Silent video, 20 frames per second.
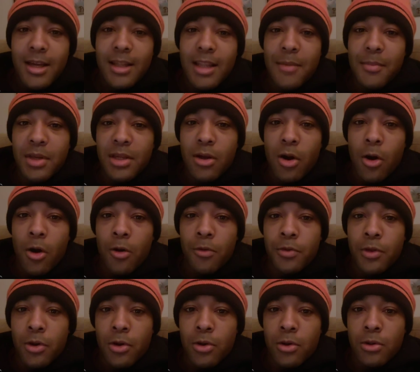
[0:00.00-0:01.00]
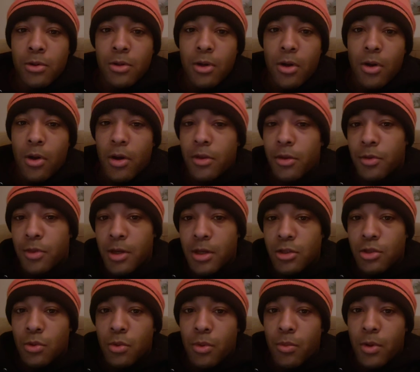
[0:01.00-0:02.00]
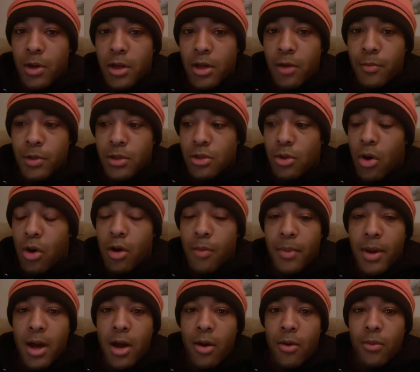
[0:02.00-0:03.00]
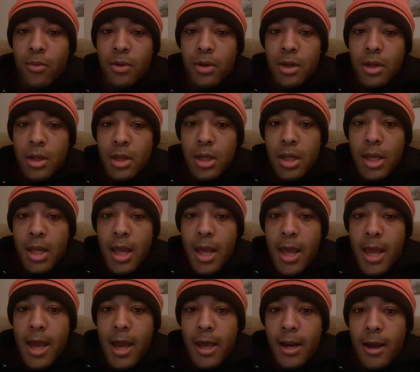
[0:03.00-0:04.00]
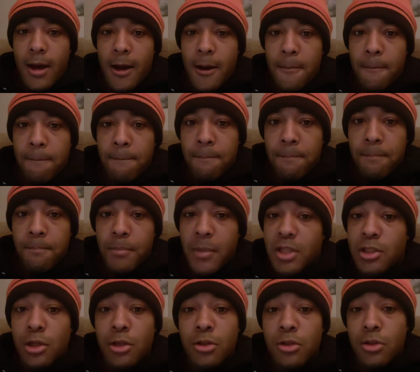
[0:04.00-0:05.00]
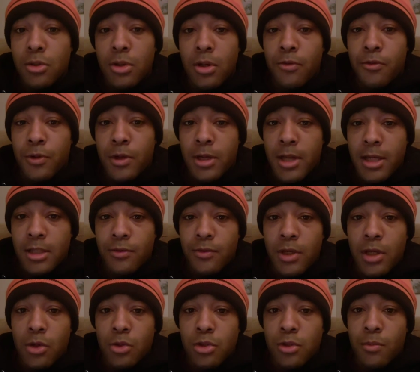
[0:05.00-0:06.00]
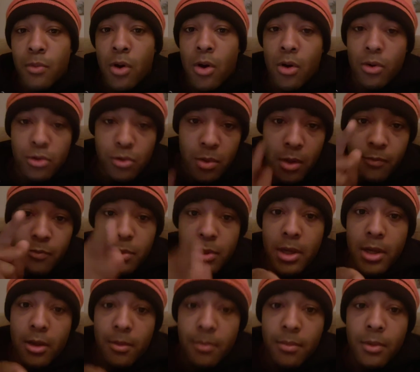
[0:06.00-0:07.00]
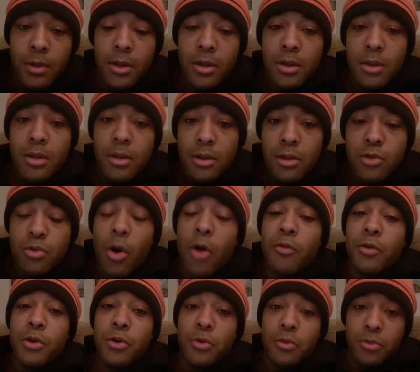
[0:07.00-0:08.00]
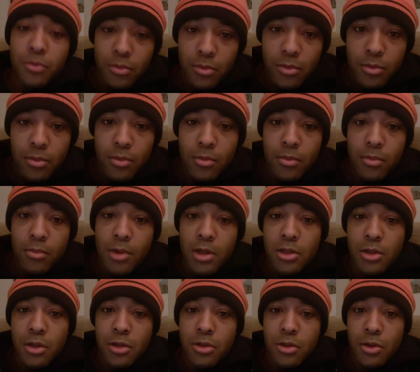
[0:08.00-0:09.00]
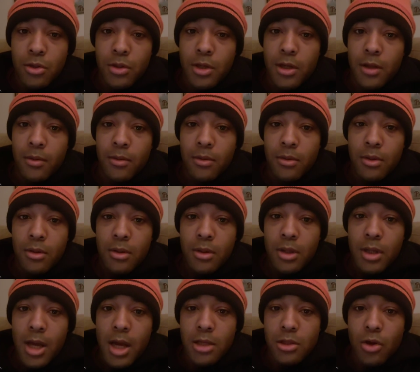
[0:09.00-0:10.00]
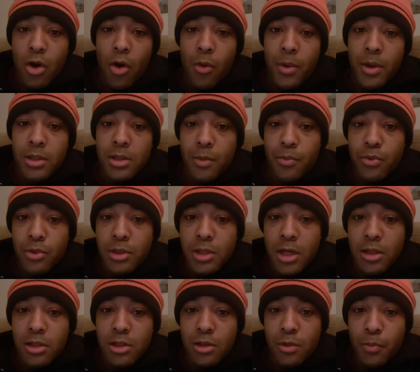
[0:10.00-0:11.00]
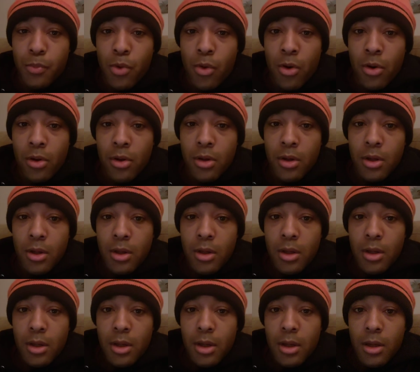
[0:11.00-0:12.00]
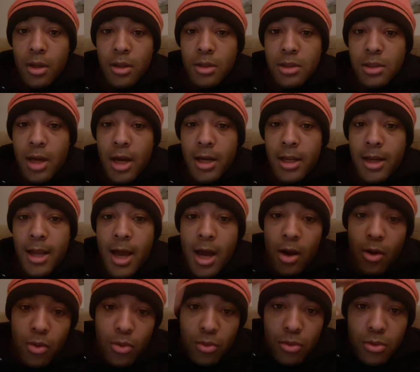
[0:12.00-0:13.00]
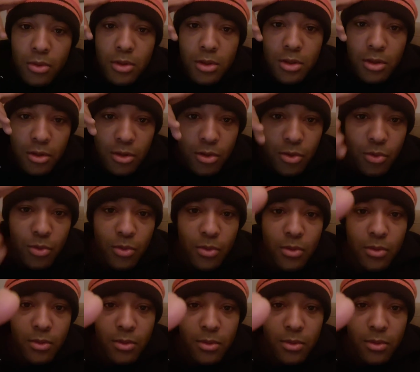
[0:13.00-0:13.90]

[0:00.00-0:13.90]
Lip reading: Let me know if there are other things you would want to hear me talk about, and make sure you tune in for the next video tomorrow, 12 noon. Make sure you tune in. As always, appreciate the support. Signing out. Salute.